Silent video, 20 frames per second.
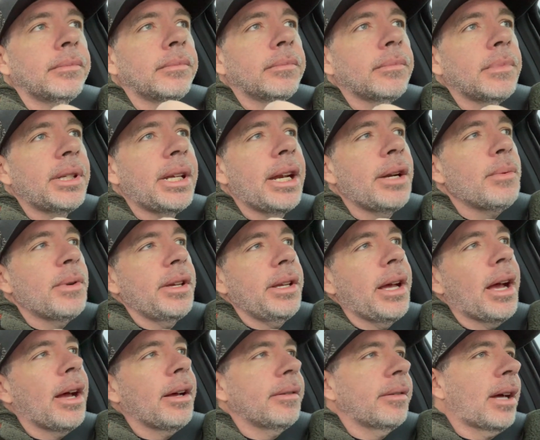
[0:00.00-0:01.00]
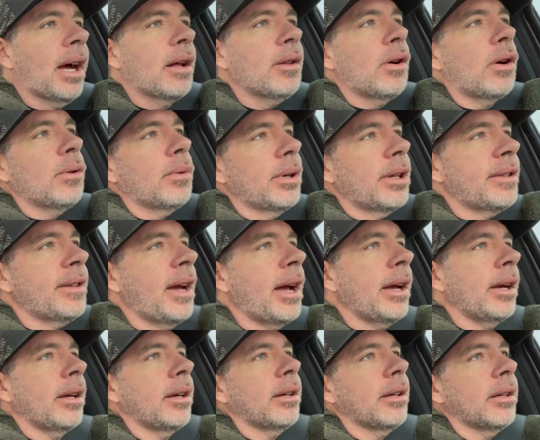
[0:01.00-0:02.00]
But anyway, yeah, how long would it
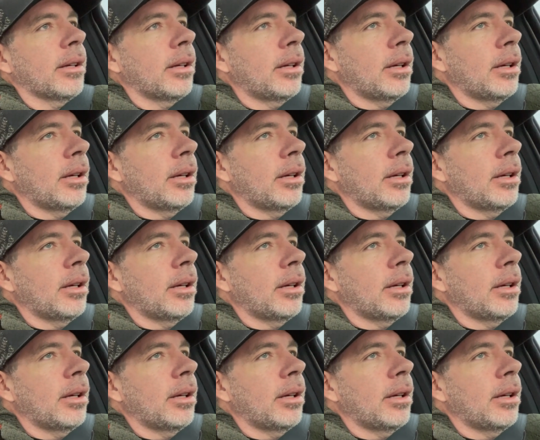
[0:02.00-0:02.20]
take?